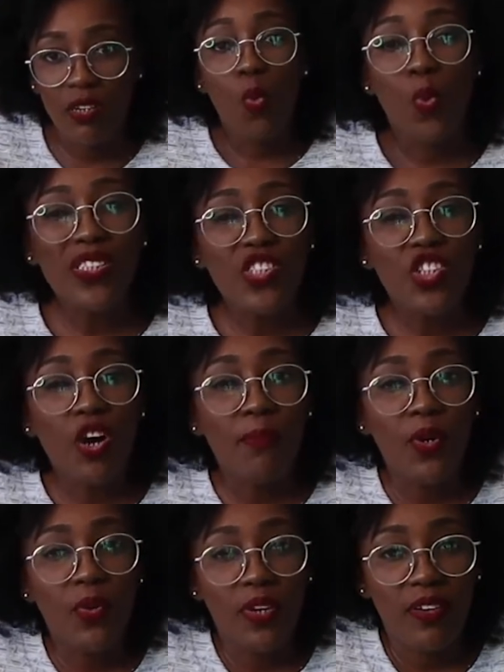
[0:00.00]
What's your
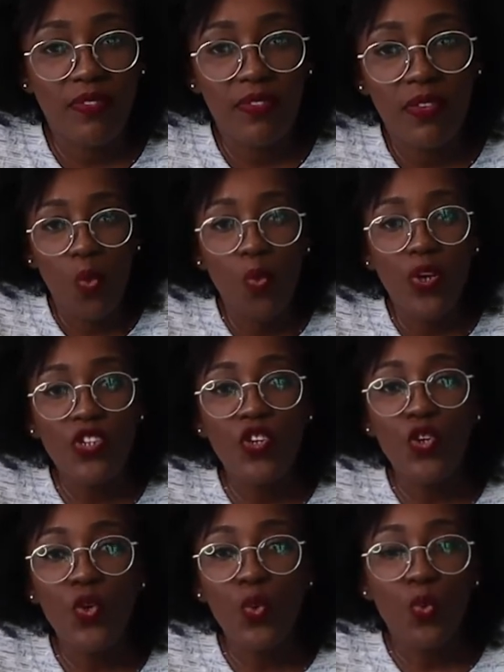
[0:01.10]
motive? What do
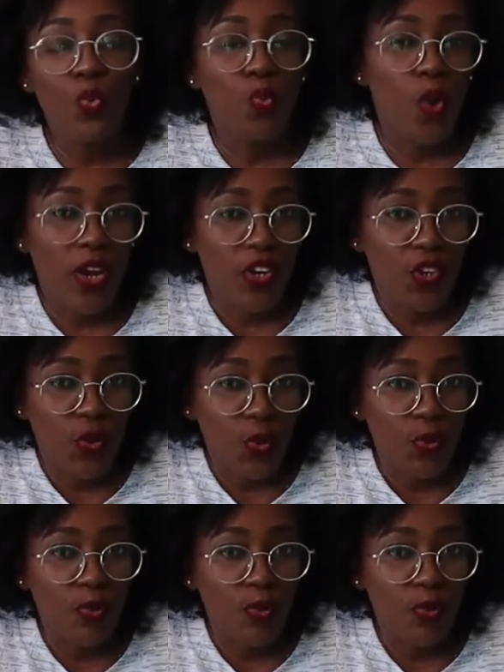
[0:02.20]
you want to do?